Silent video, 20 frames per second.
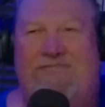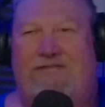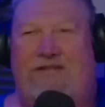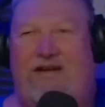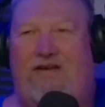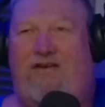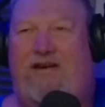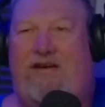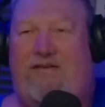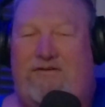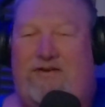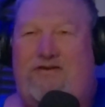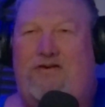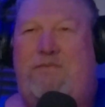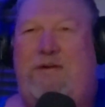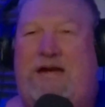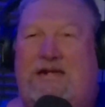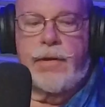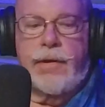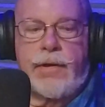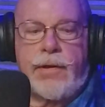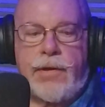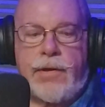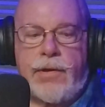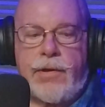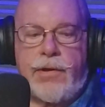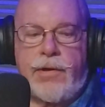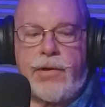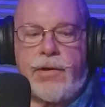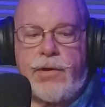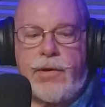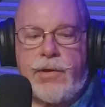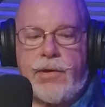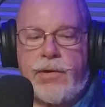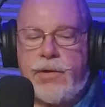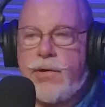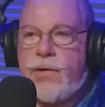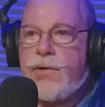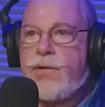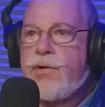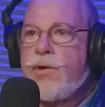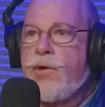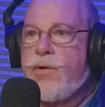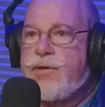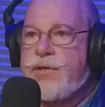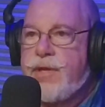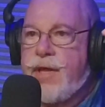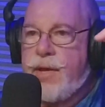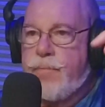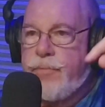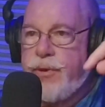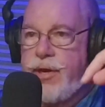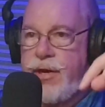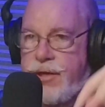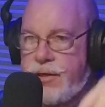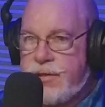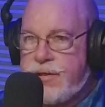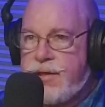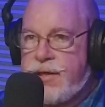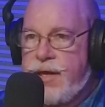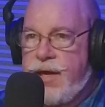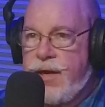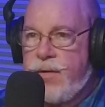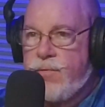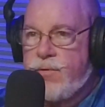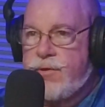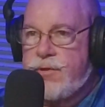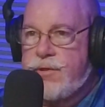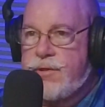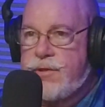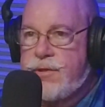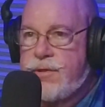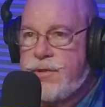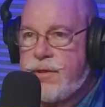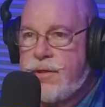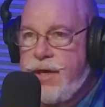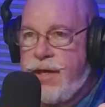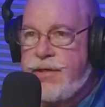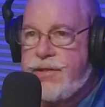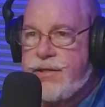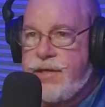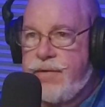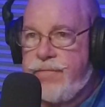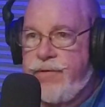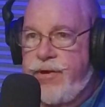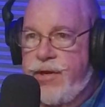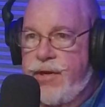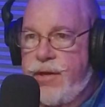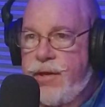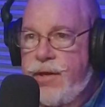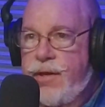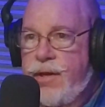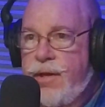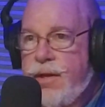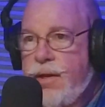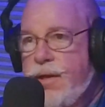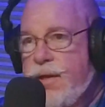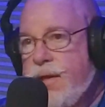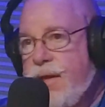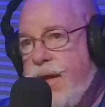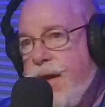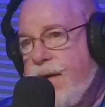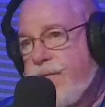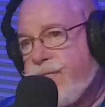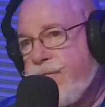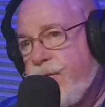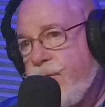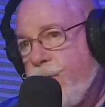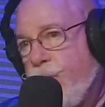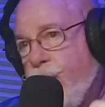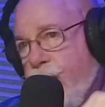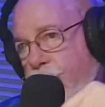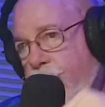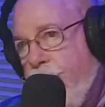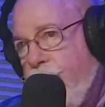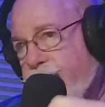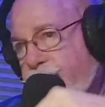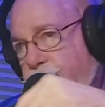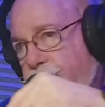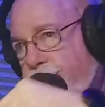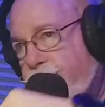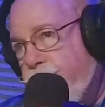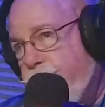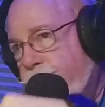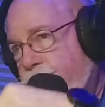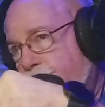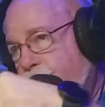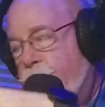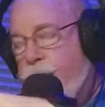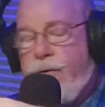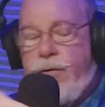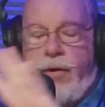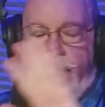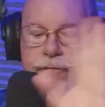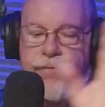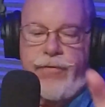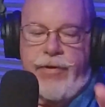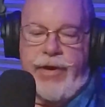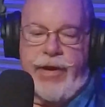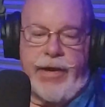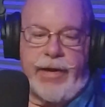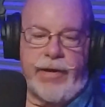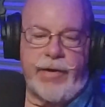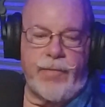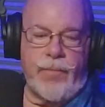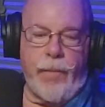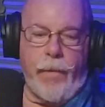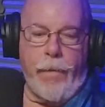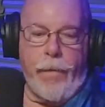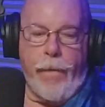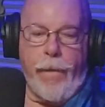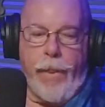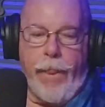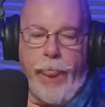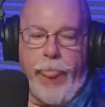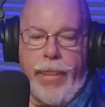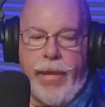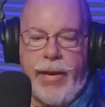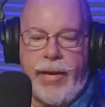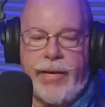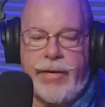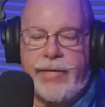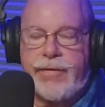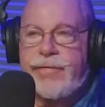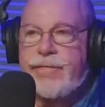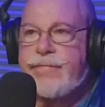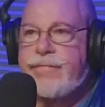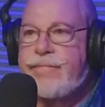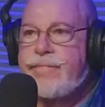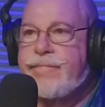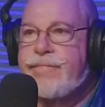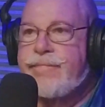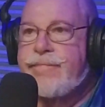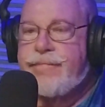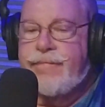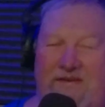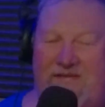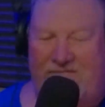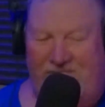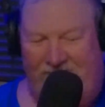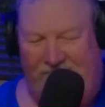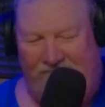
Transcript: we only have 2 meetings a month to last till 1 in the morning. No, isn't that because today was Thanksgiving? They have to wear off their food? No, that's in next month.